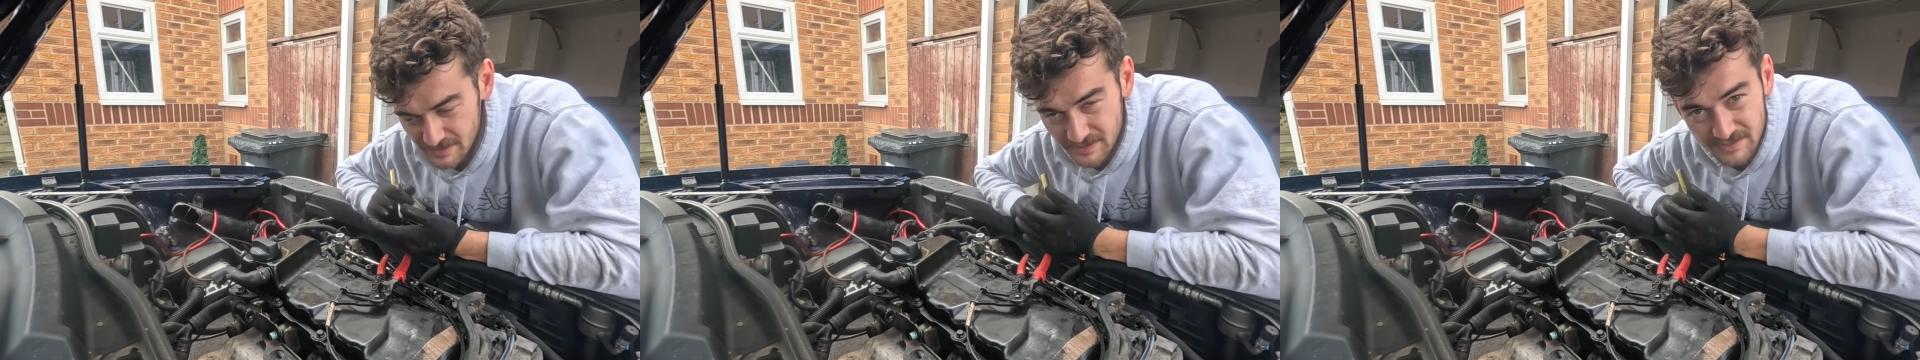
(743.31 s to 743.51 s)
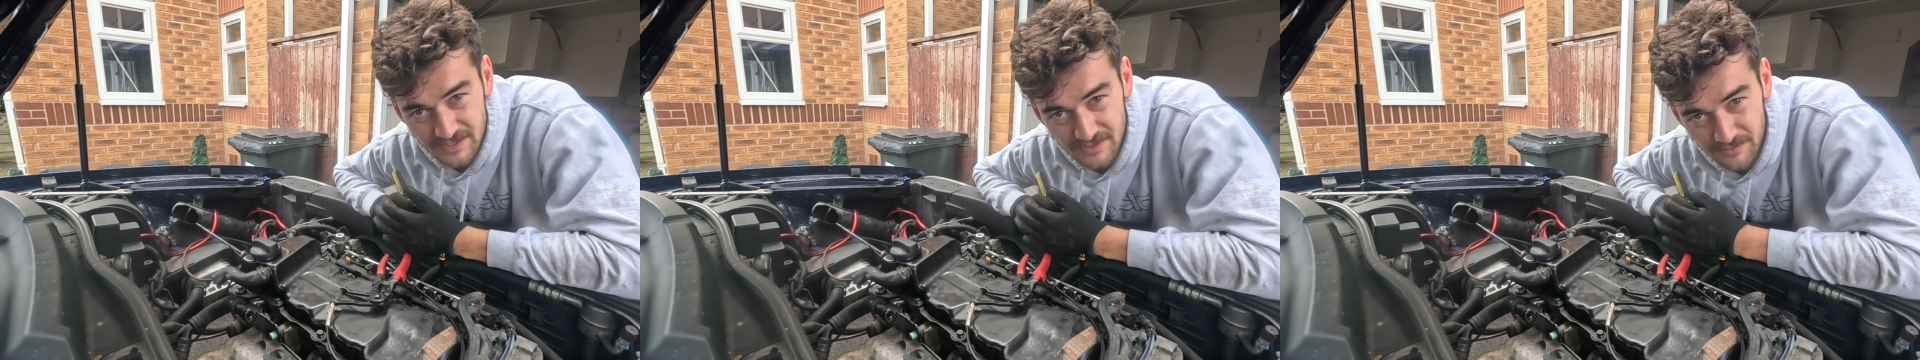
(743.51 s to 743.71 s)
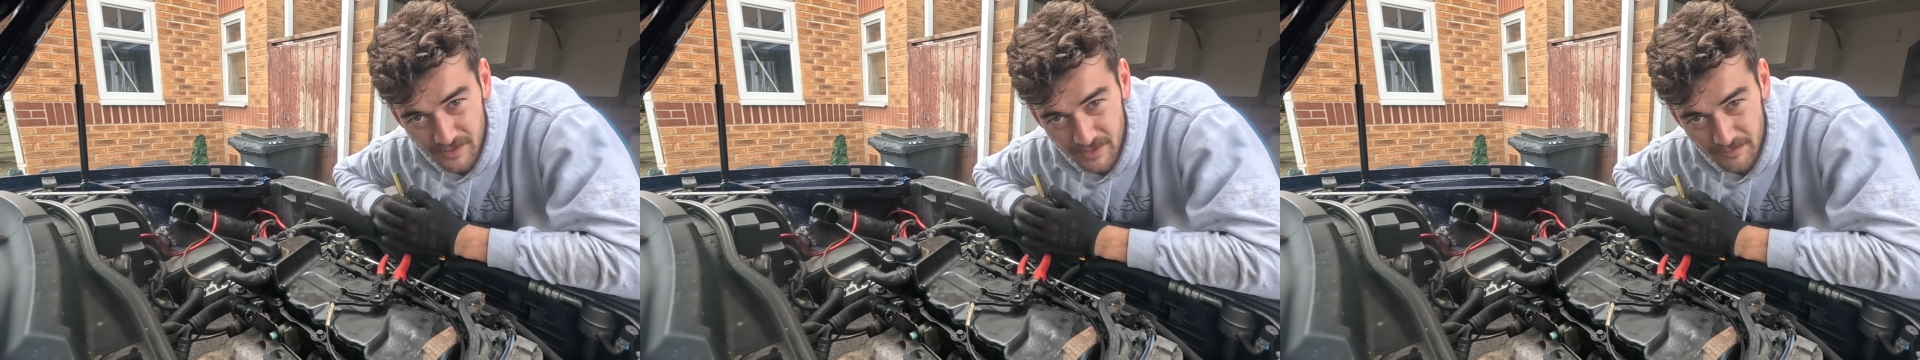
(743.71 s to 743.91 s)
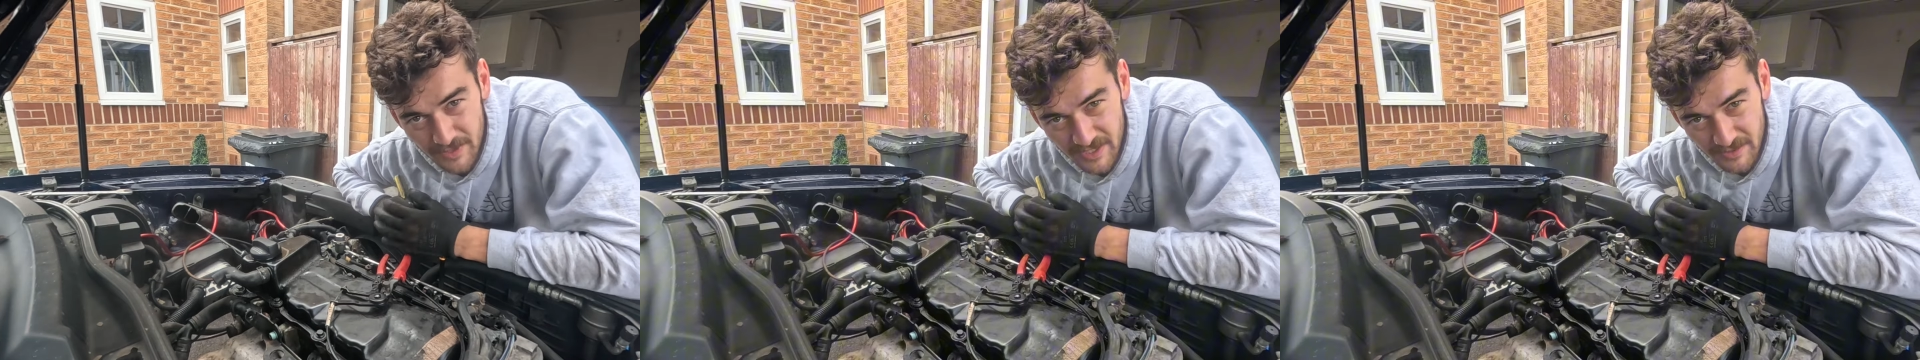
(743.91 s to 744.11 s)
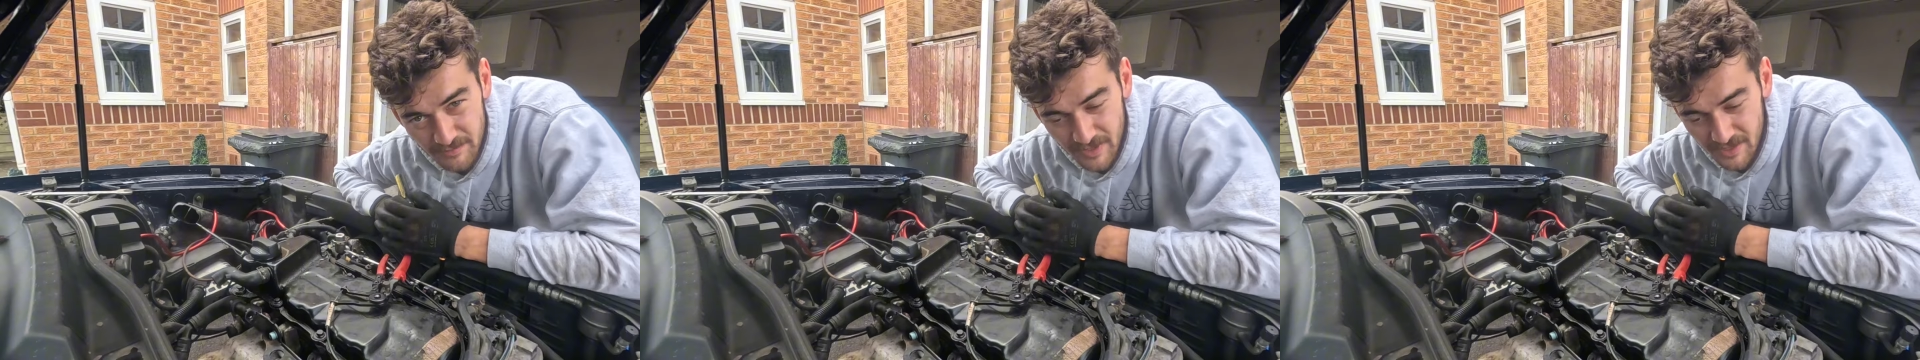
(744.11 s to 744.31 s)
see if we can
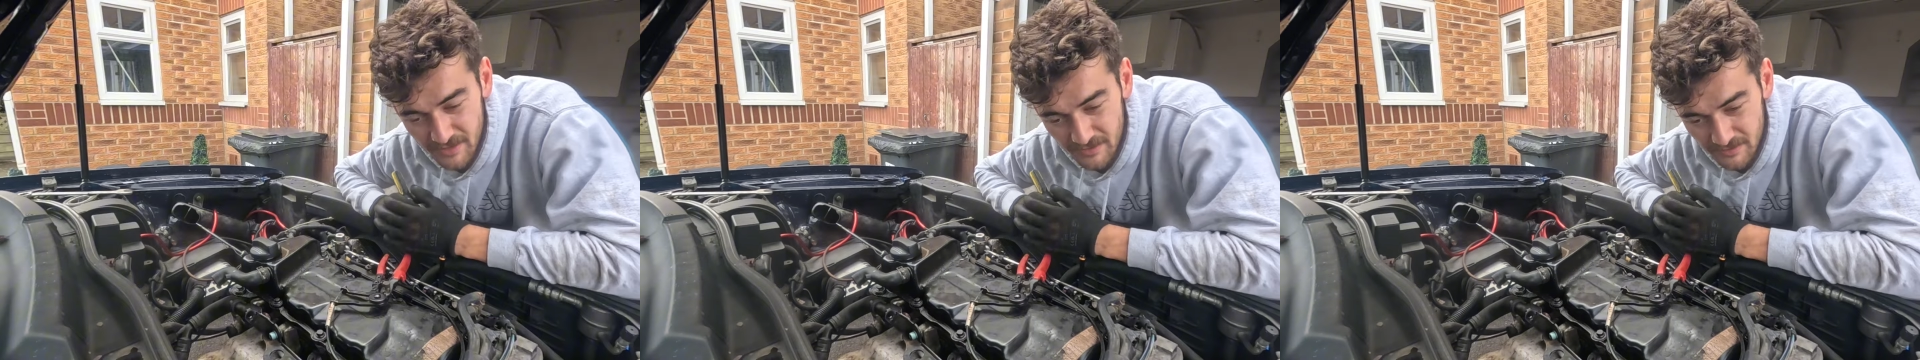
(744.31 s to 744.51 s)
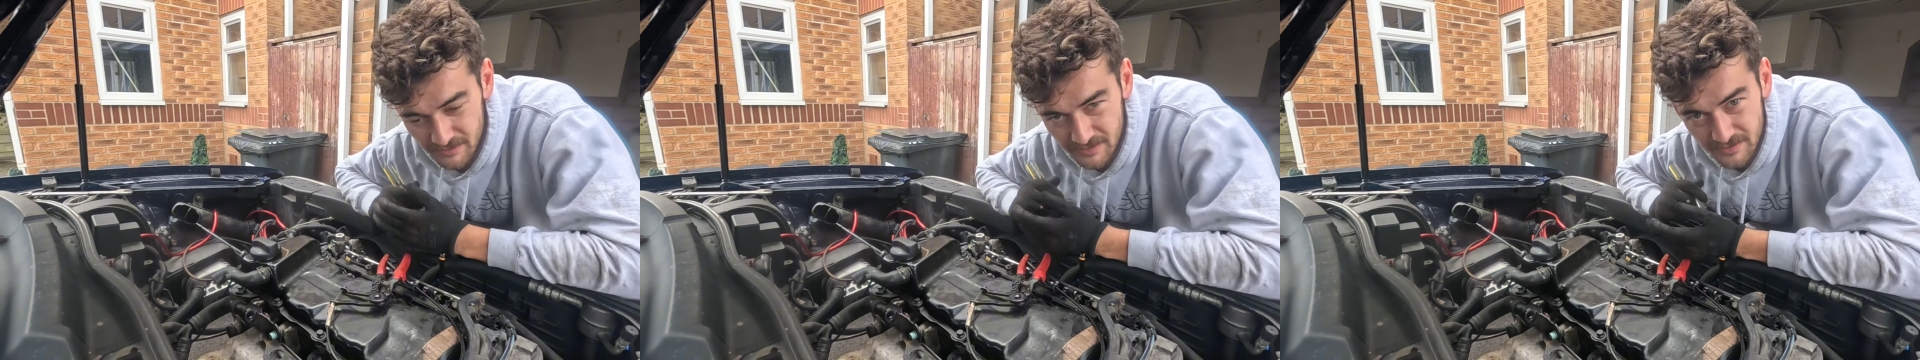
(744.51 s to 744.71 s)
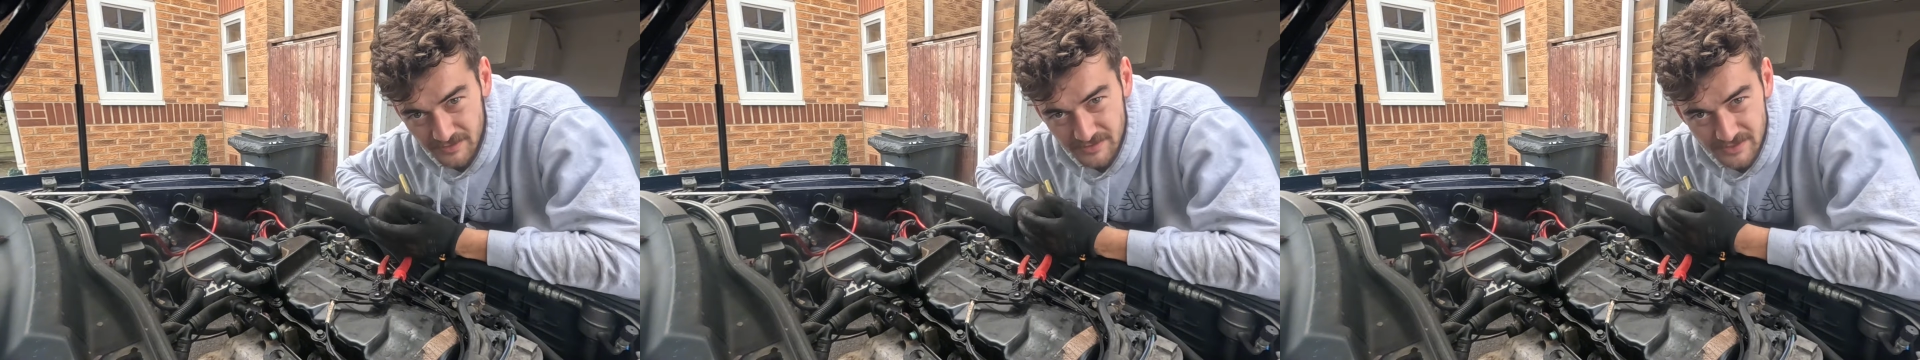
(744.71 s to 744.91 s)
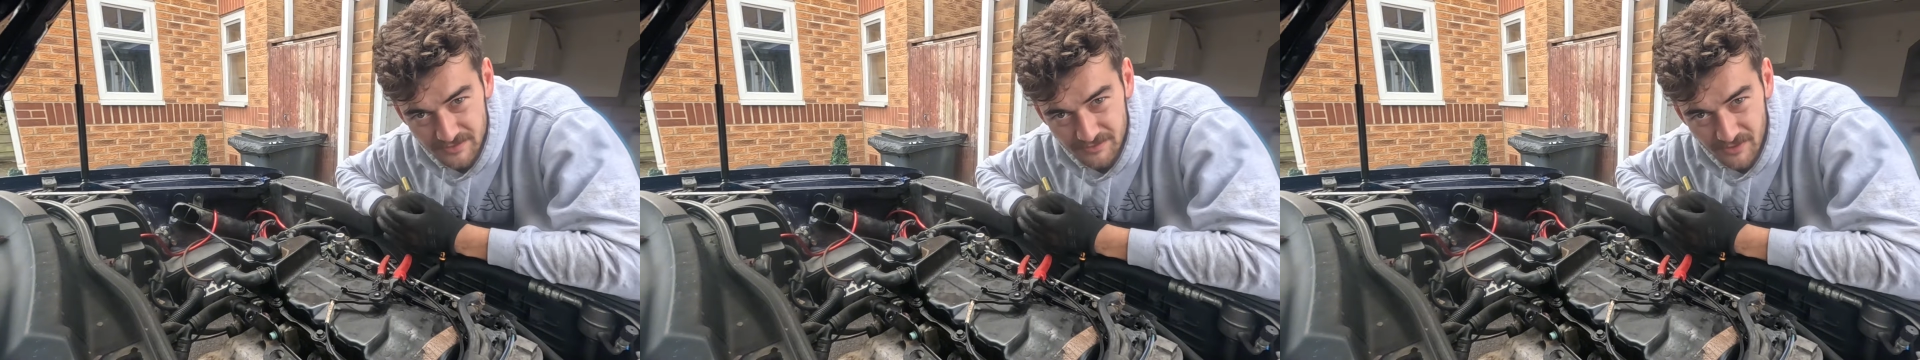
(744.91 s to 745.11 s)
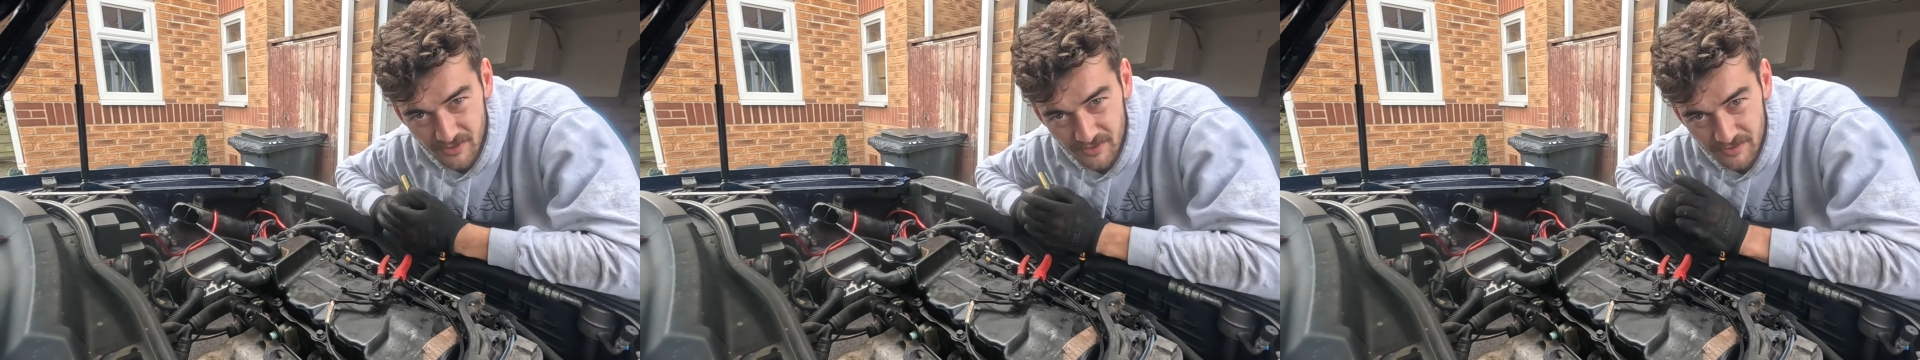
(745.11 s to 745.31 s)
make it better, because
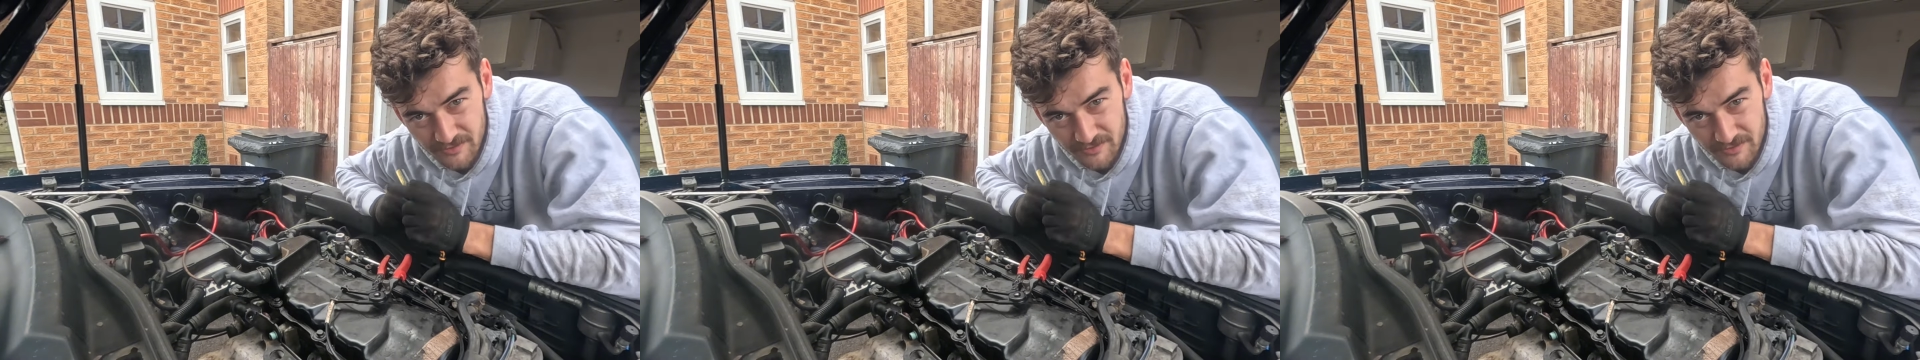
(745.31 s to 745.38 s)
if not,